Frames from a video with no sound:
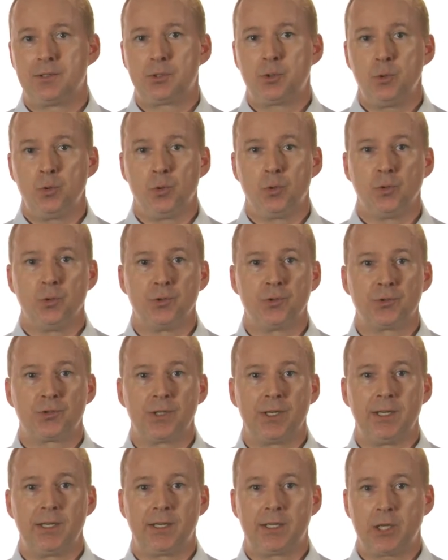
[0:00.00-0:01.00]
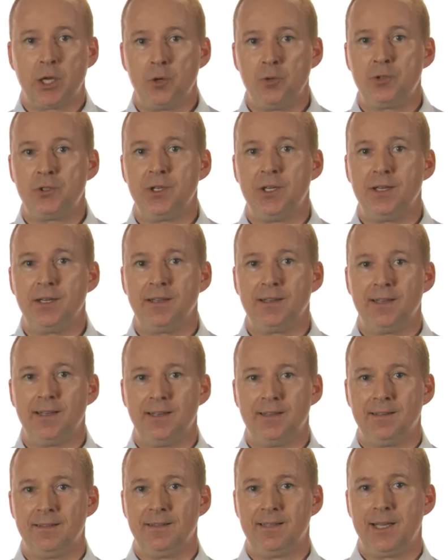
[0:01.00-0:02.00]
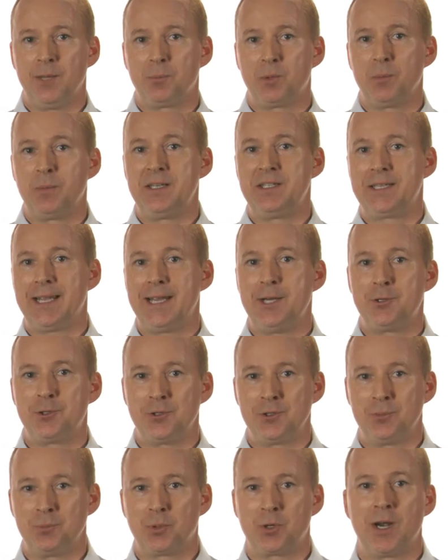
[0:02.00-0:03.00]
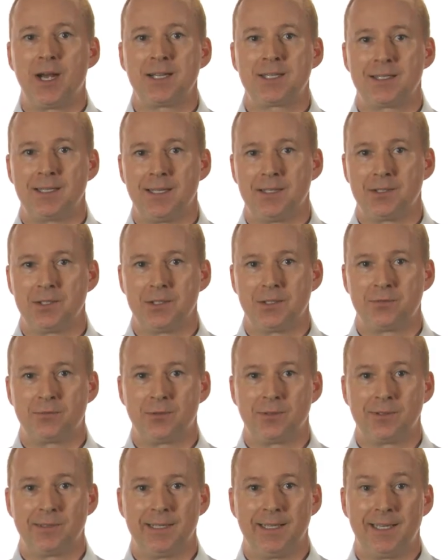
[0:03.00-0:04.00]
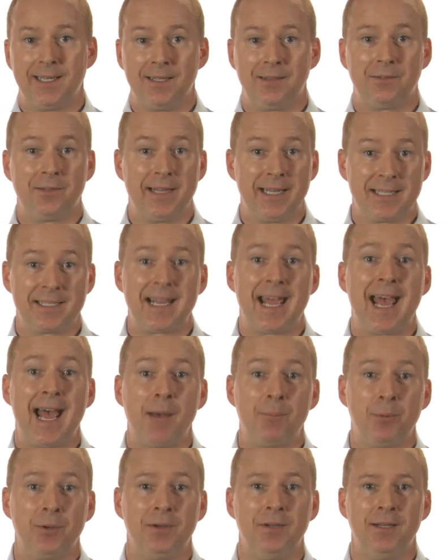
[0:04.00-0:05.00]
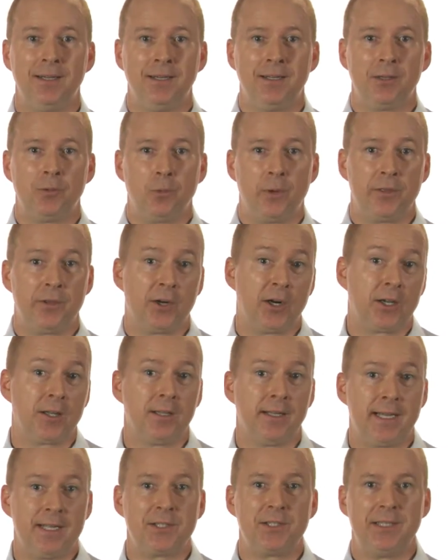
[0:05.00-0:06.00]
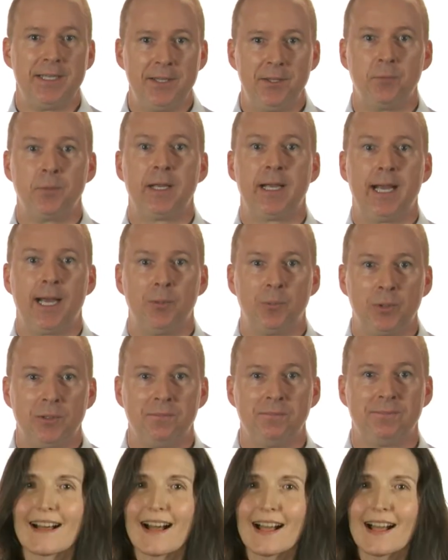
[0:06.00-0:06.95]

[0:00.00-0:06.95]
tools and coaching and implementation processes for getting things to happen the way that our clients need them to happen.